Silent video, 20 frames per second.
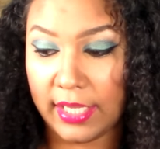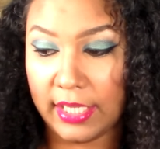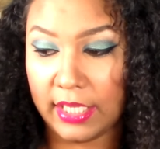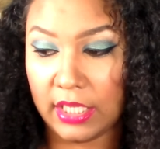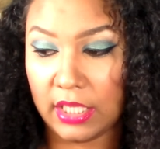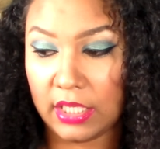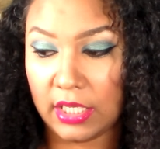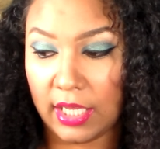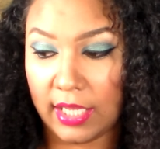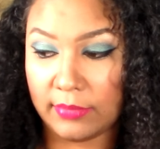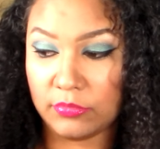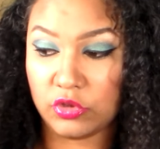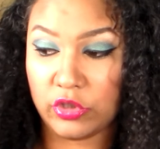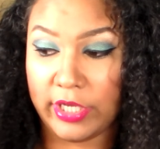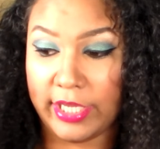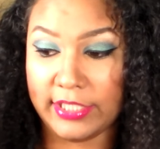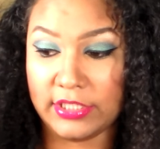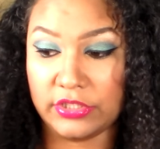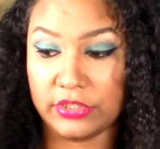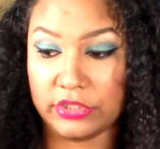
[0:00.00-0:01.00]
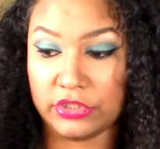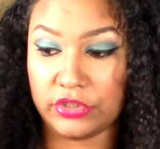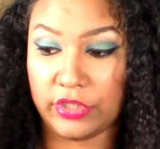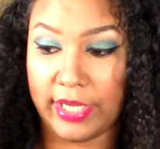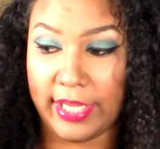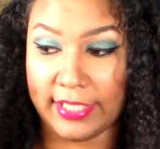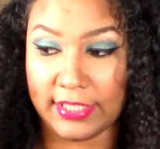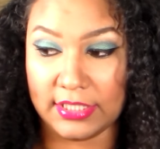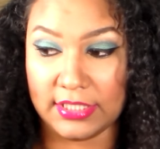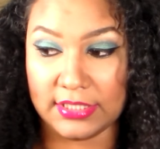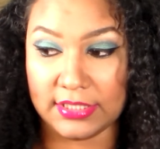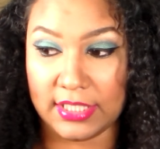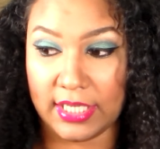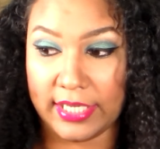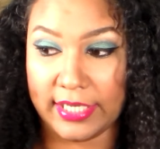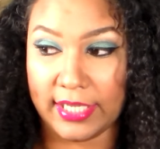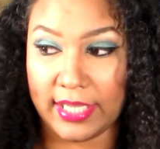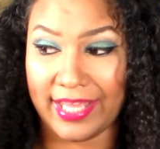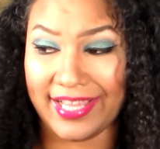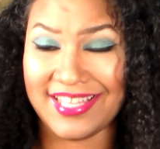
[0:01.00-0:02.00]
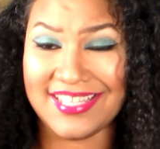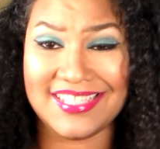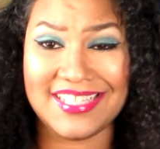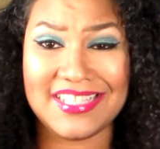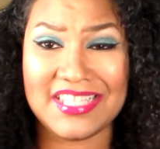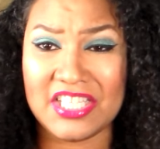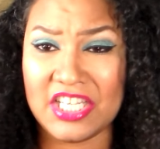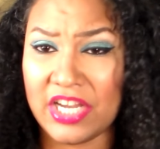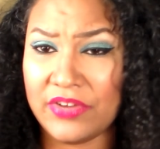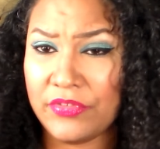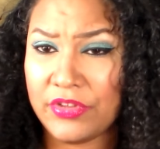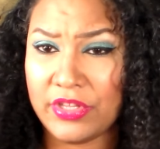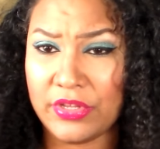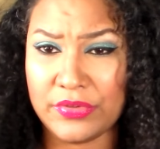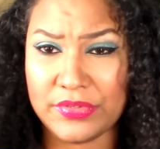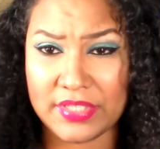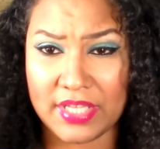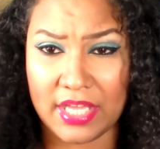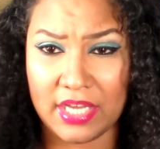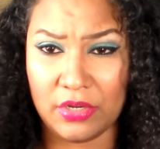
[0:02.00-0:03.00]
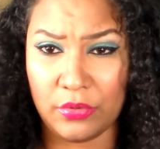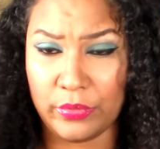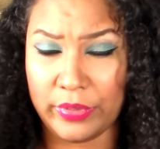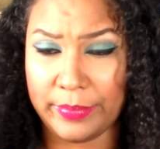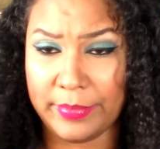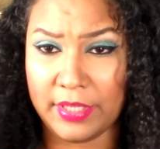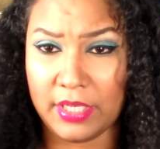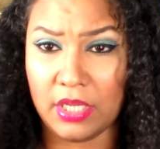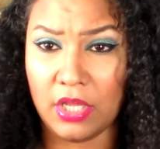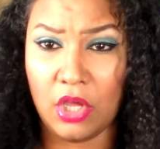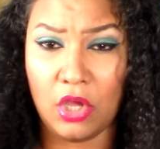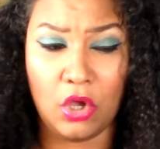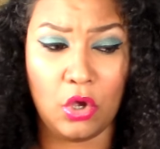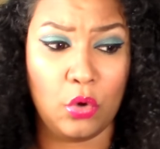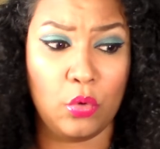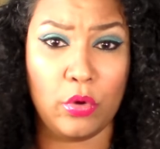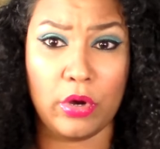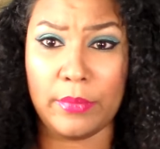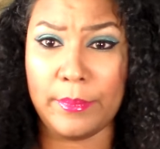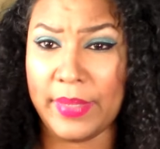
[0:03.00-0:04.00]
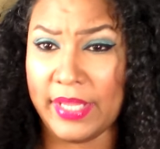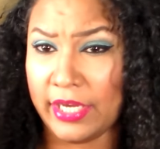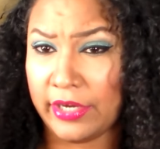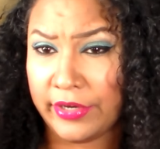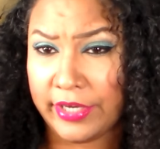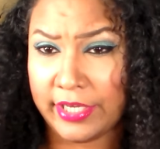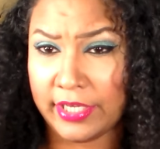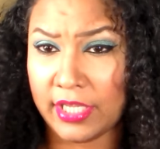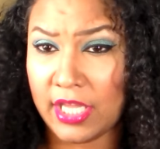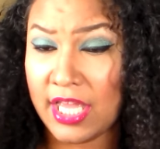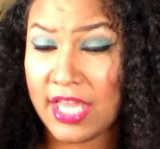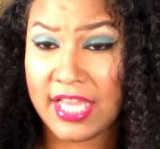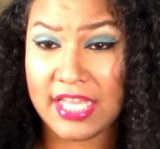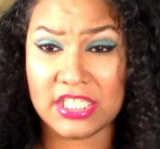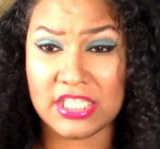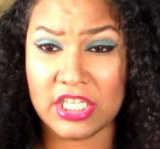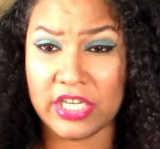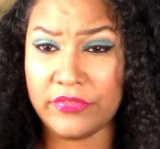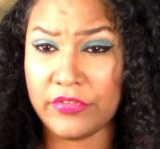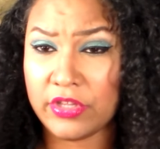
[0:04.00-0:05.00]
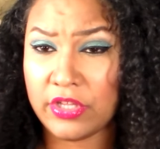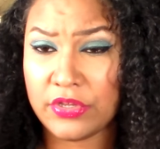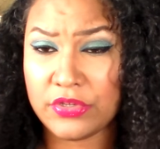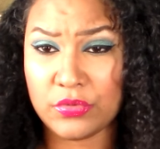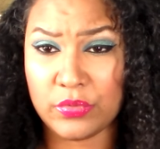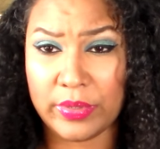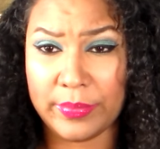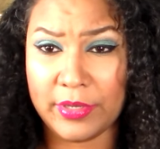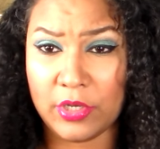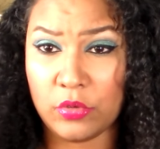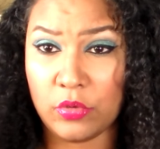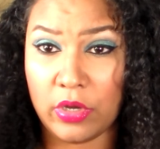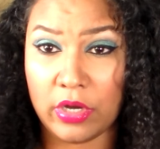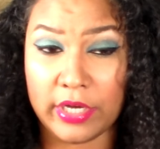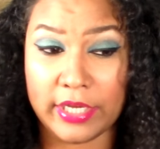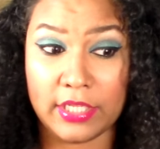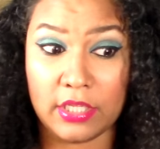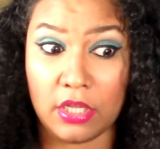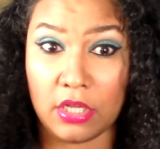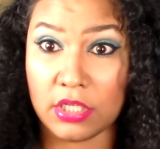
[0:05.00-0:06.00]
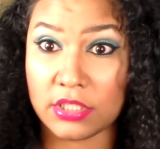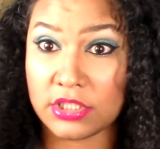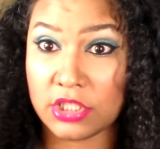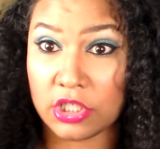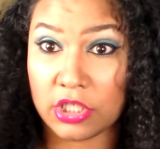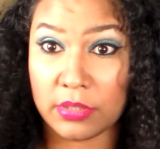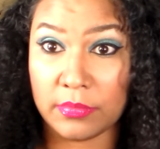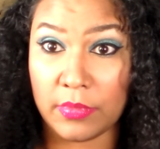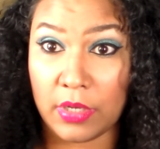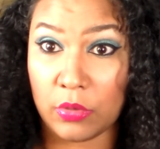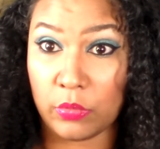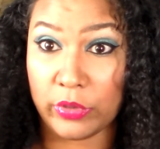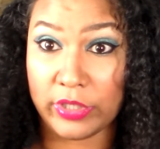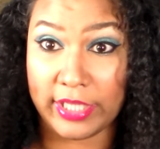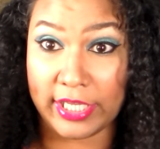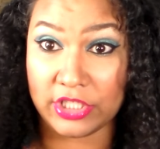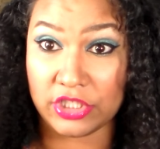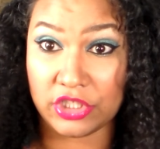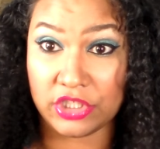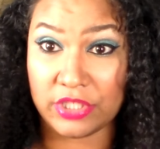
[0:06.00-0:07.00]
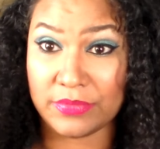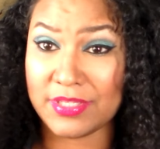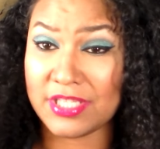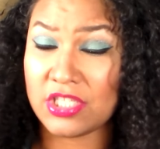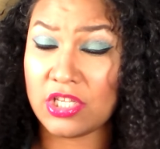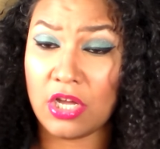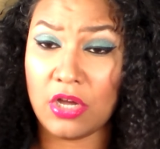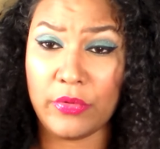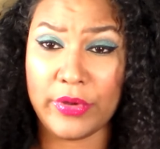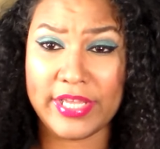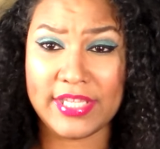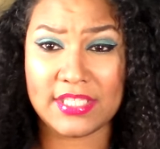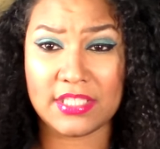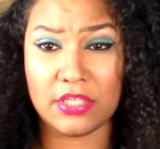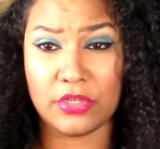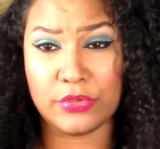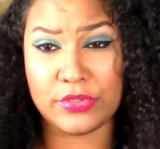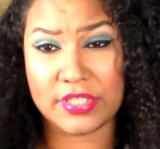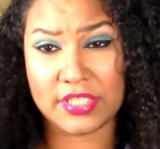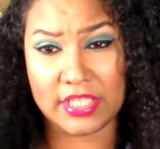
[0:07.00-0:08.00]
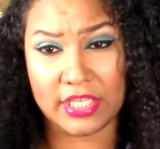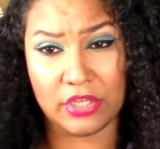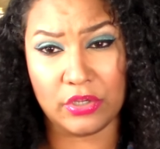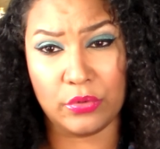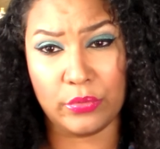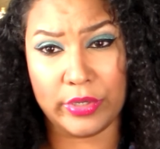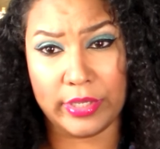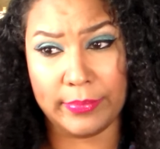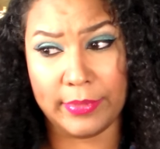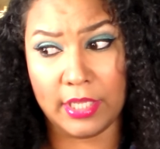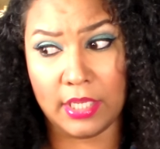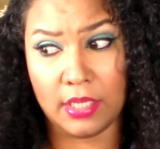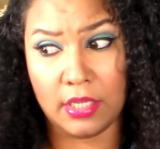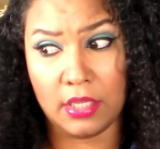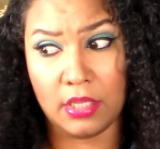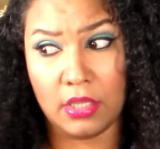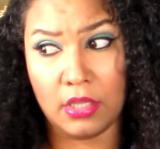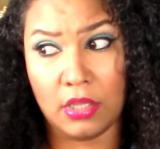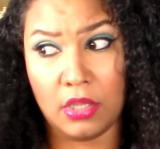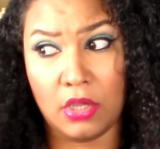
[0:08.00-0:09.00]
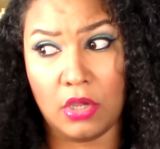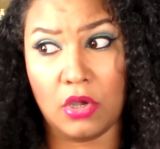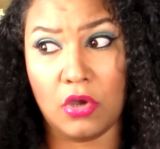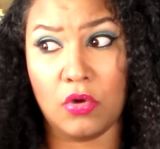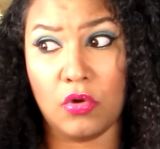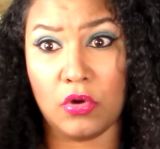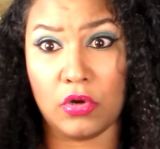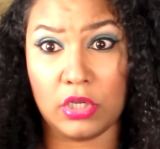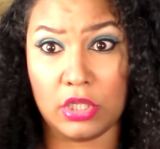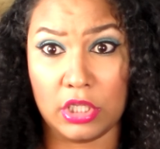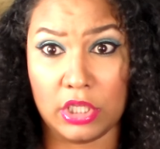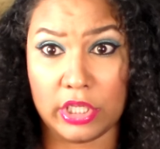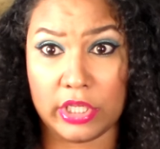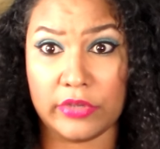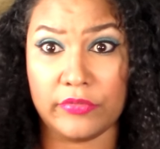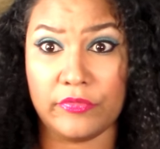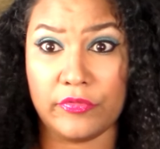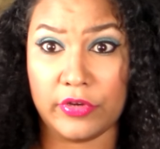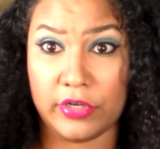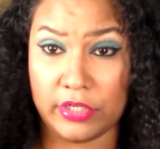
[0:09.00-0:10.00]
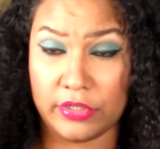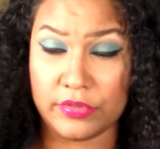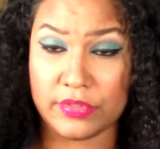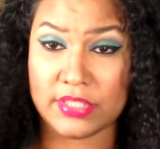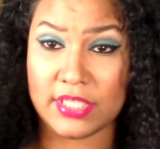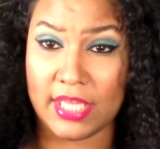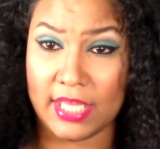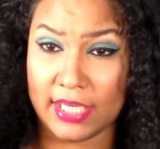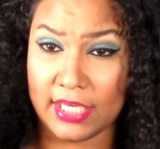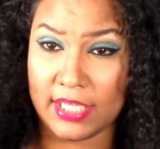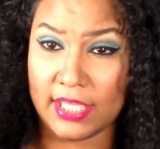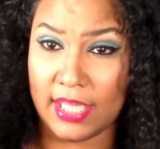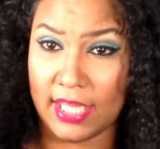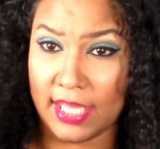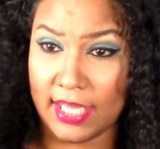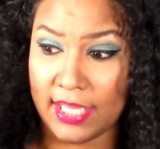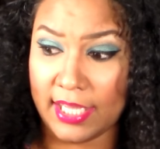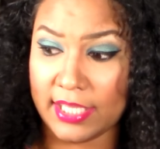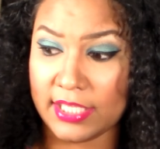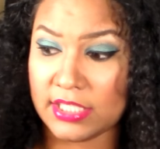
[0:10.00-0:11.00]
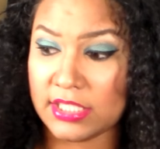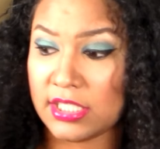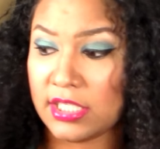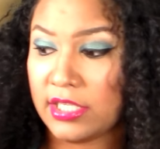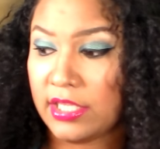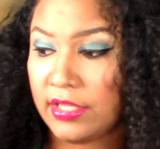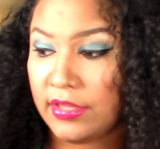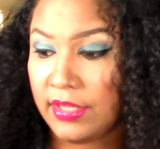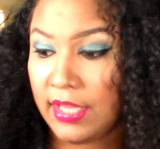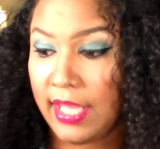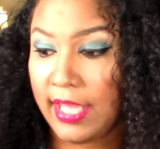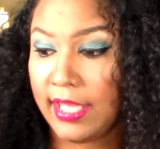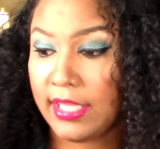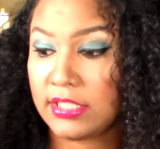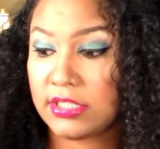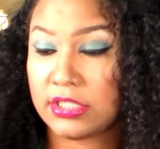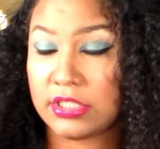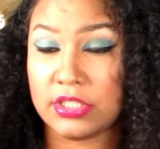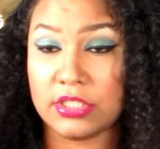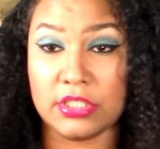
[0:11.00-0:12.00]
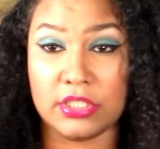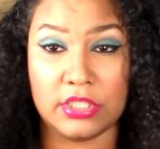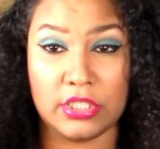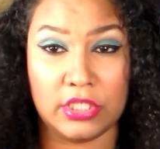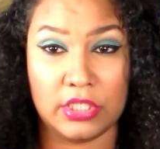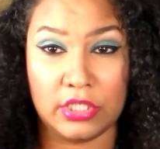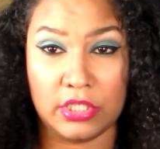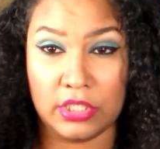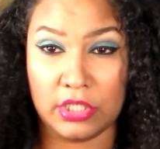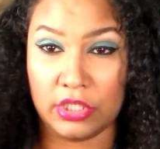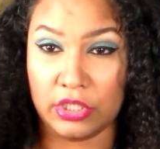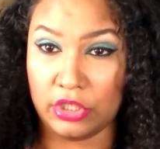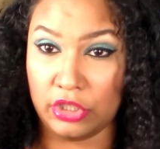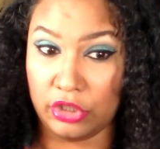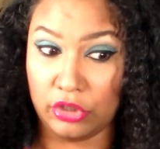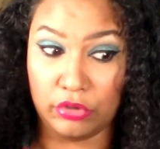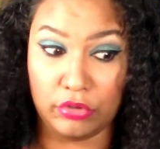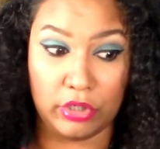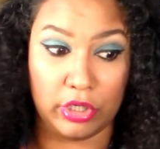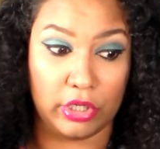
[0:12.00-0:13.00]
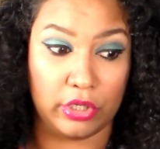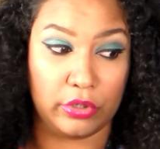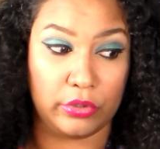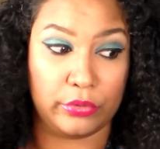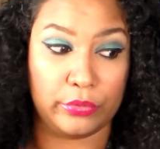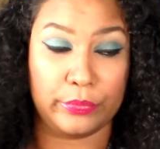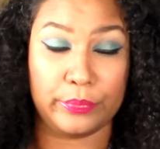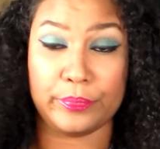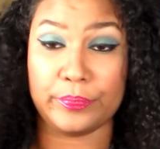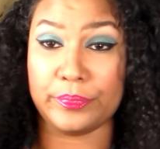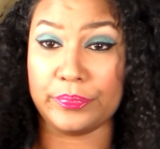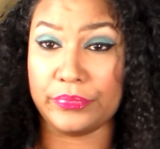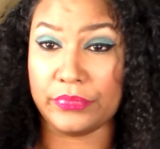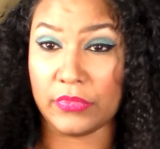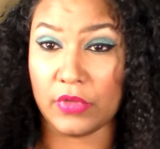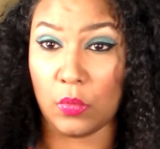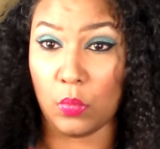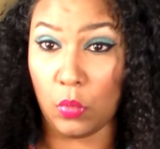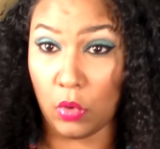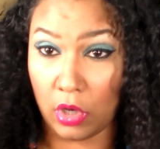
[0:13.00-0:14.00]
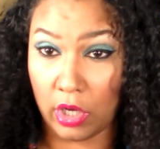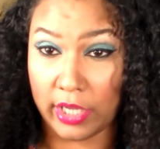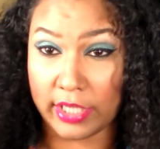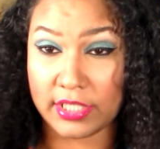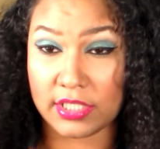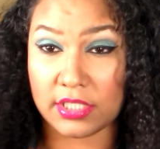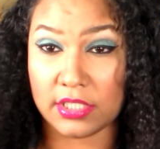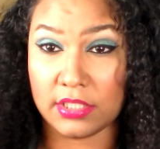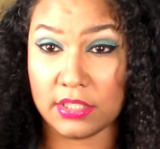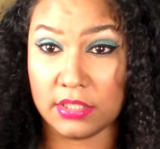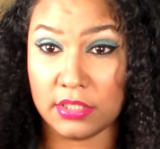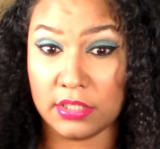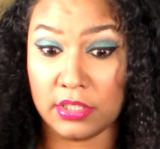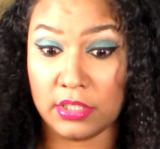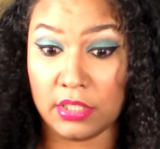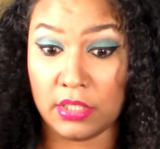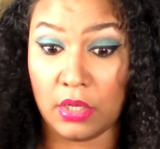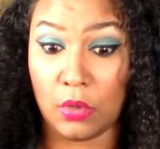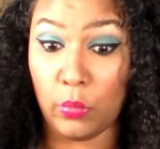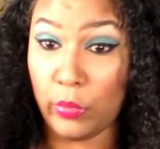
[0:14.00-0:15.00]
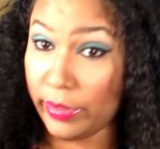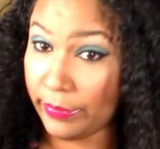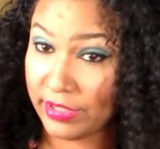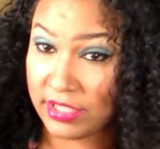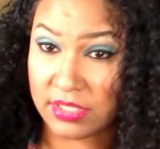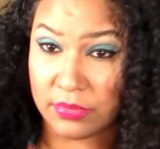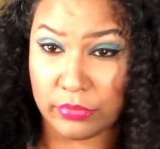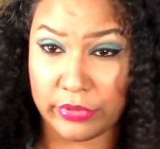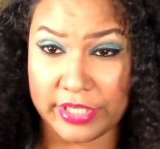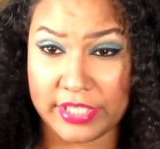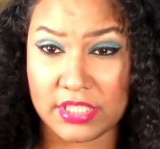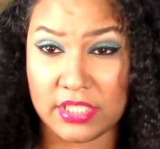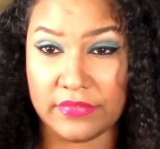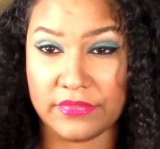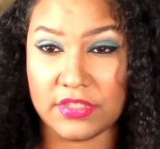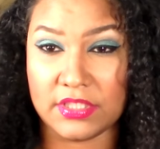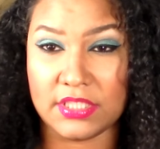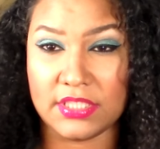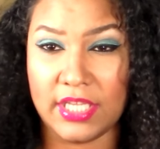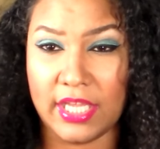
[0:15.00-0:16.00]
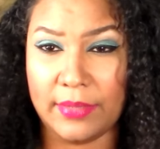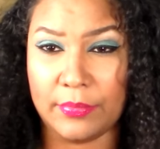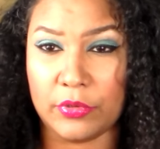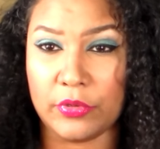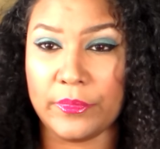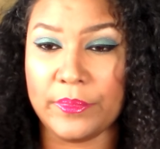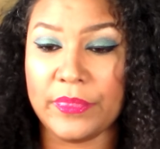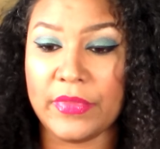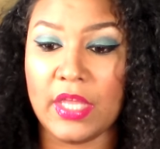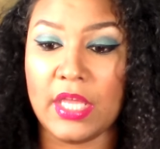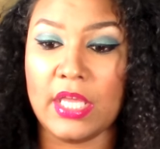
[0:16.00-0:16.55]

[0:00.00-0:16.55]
and I'm trying to attract this kind of guy because it's never those kind of women who are married. It's never those women who are in long-term relationships. It's always those single women who are looking for those kind of guys that you know want women to bring stuff to the table.